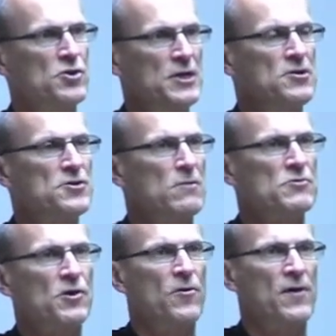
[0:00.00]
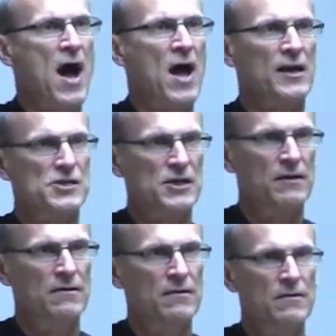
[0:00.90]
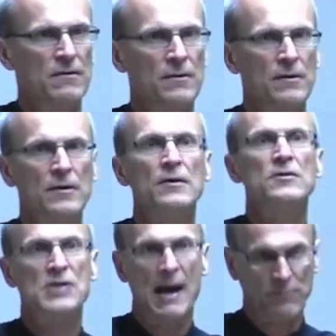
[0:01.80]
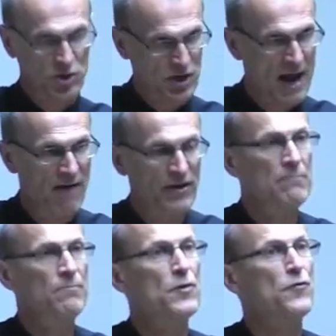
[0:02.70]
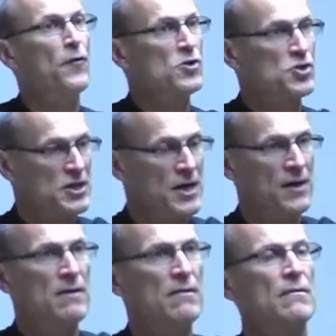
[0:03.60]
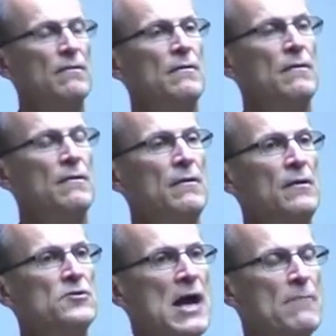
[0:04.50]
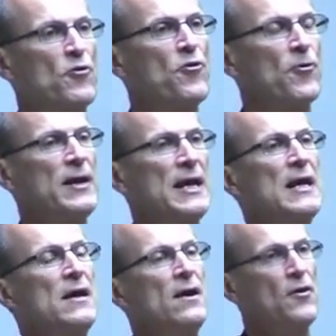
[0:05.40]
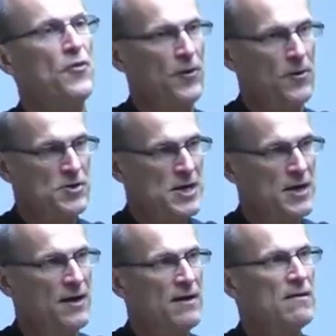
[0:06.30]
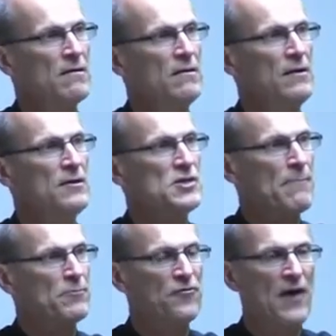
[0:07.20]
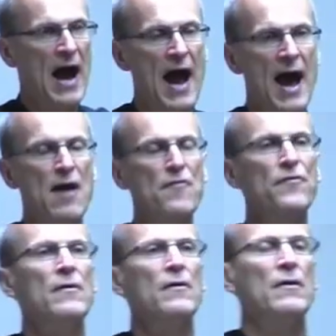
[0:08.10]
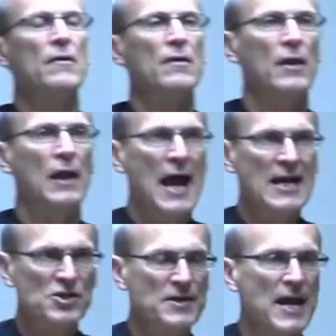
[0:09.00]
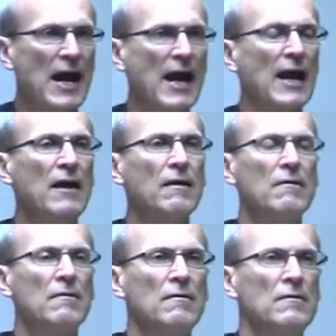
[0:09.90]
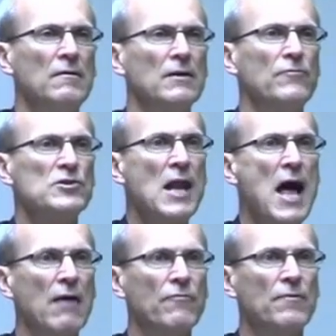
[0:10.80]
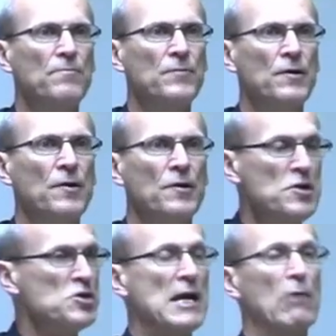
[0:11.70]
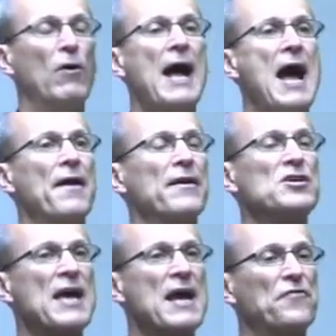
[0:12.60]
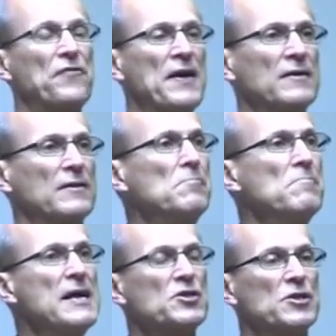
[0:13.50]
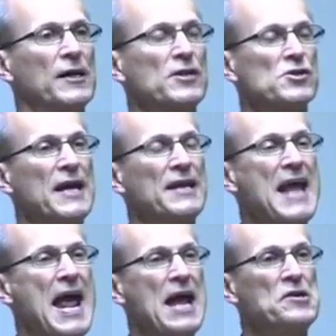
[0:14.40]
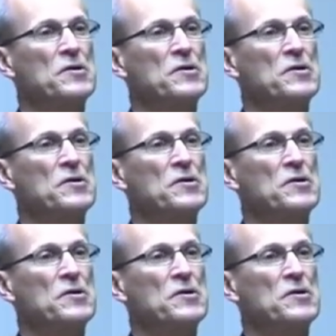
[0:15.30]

in terms of chronology? Chapter 7, first year. Chapter 3, third year. Chapter 5, last day of his life. You say, well, how does that affect the message that Daniel